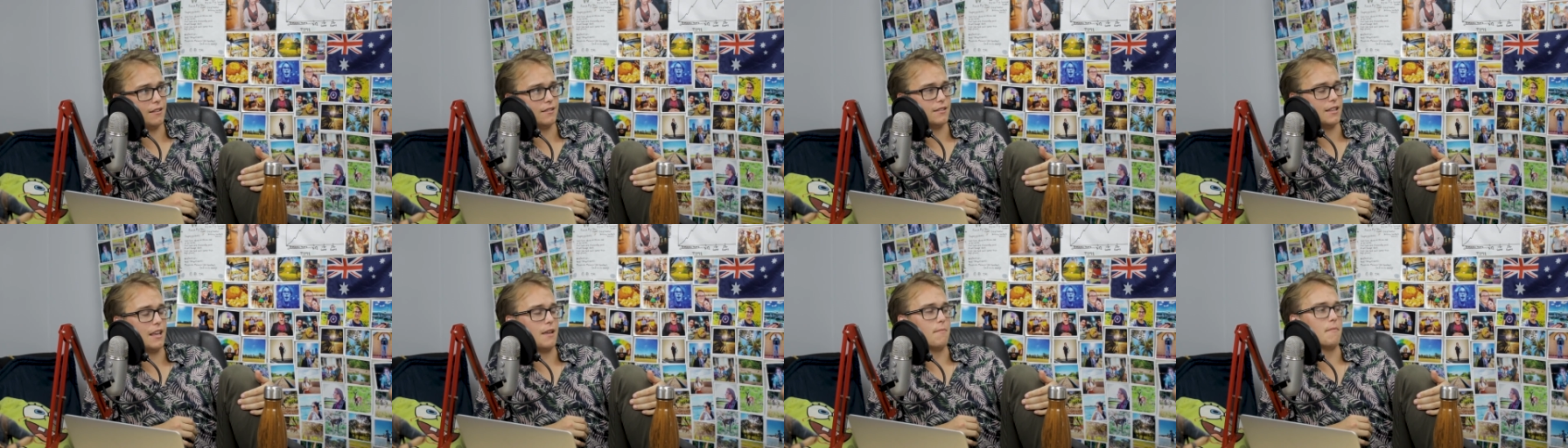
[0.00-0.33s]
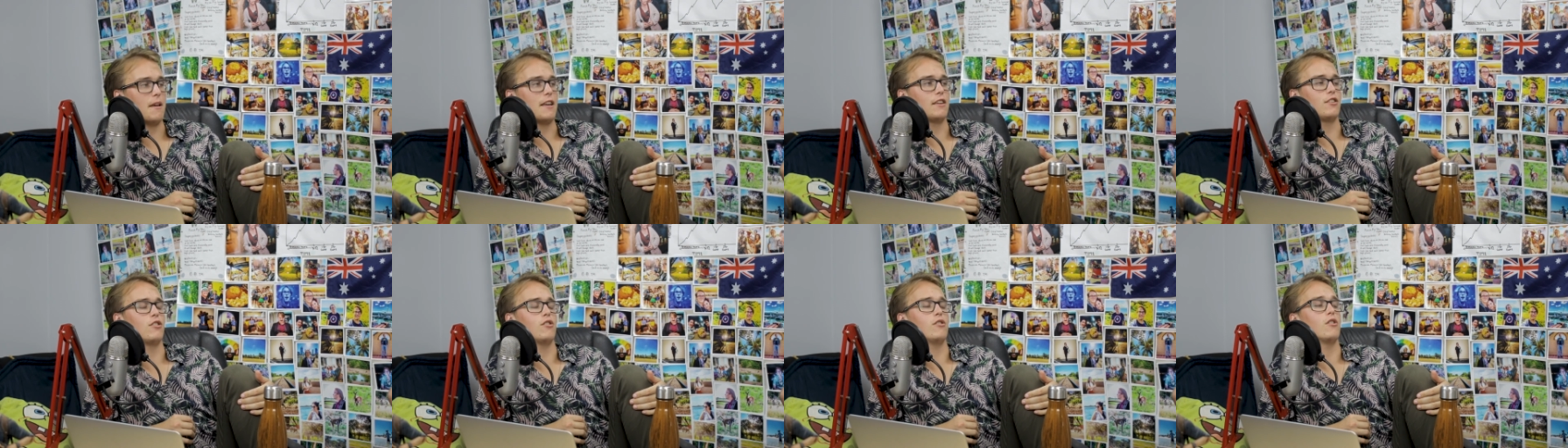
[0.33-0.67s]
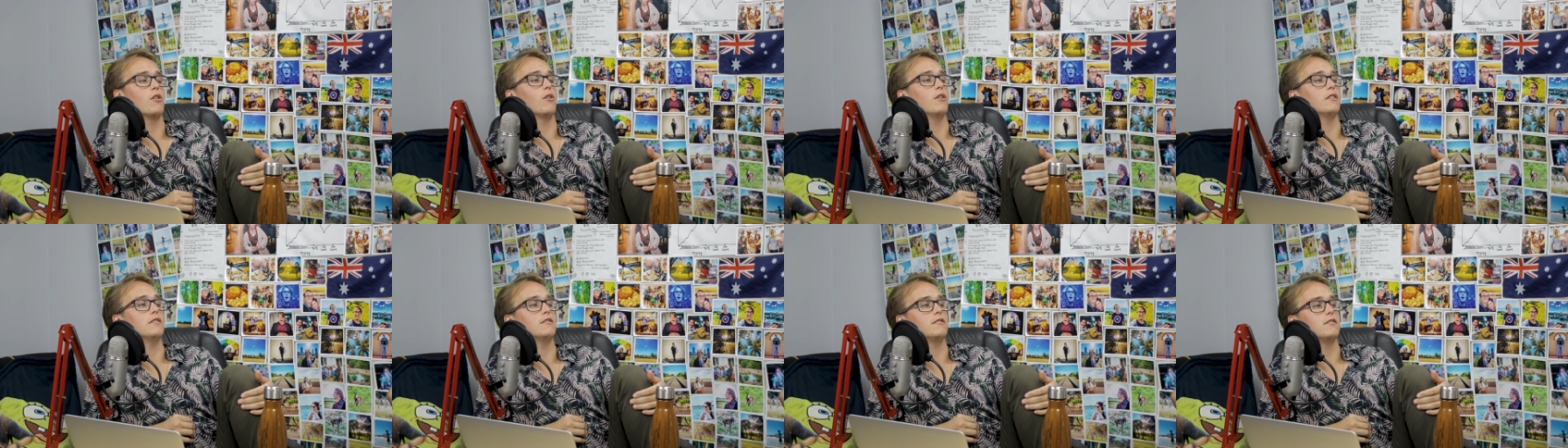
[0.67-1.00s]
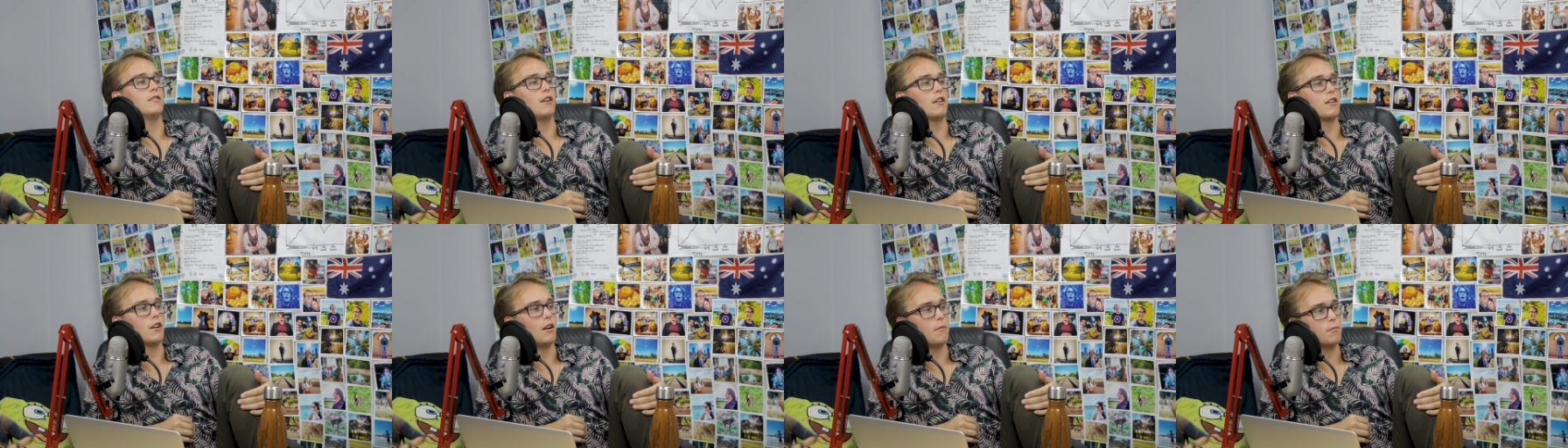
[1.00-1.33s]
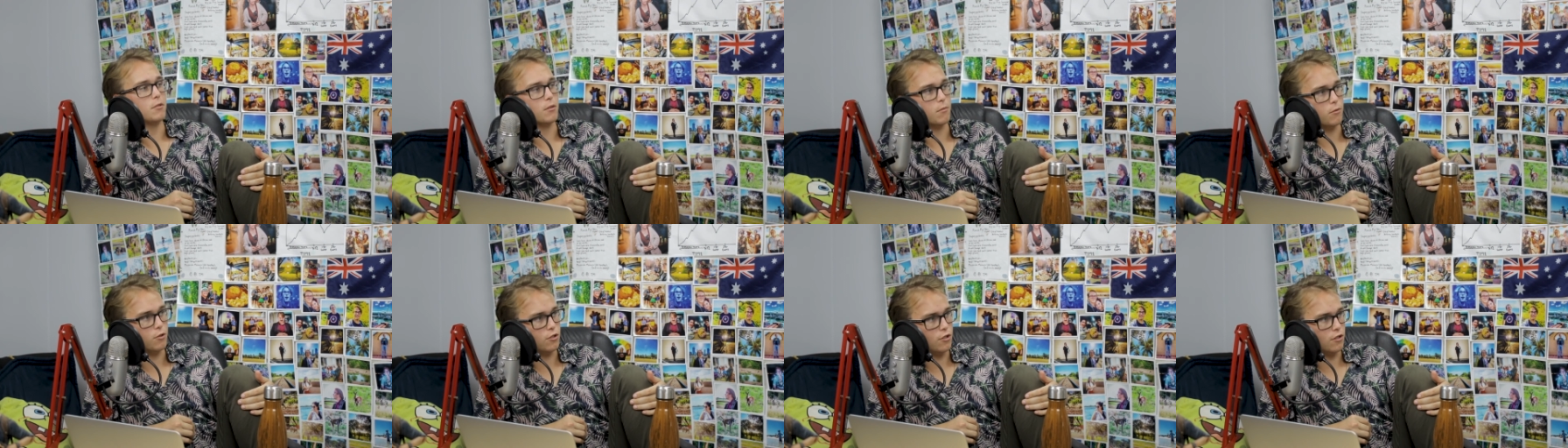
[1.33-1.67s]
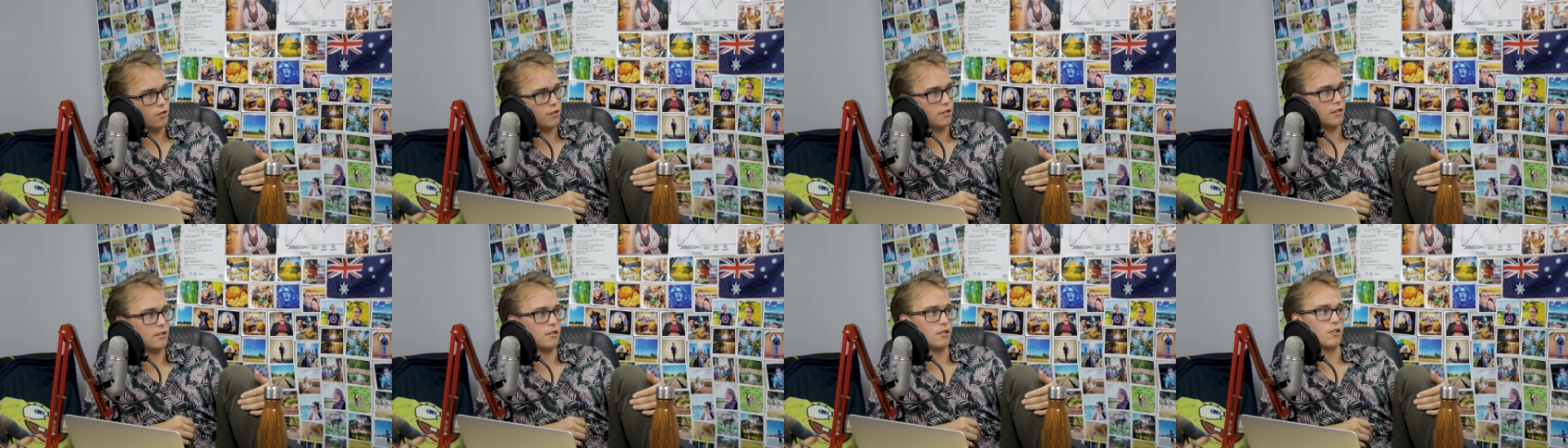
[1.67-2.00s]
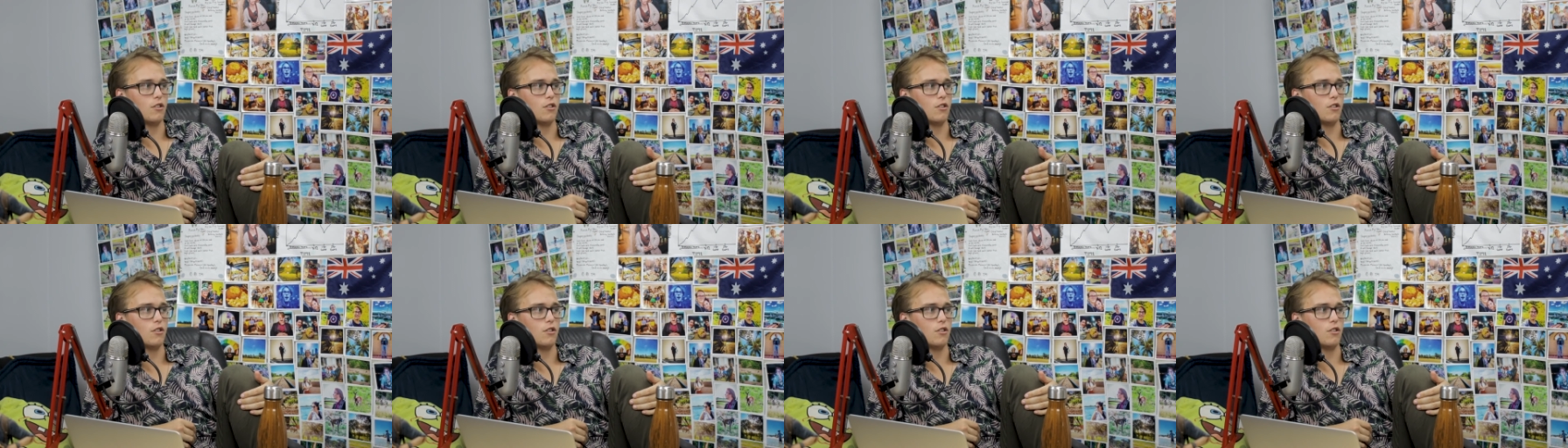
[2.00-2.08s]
They make you go and suck up to producers and go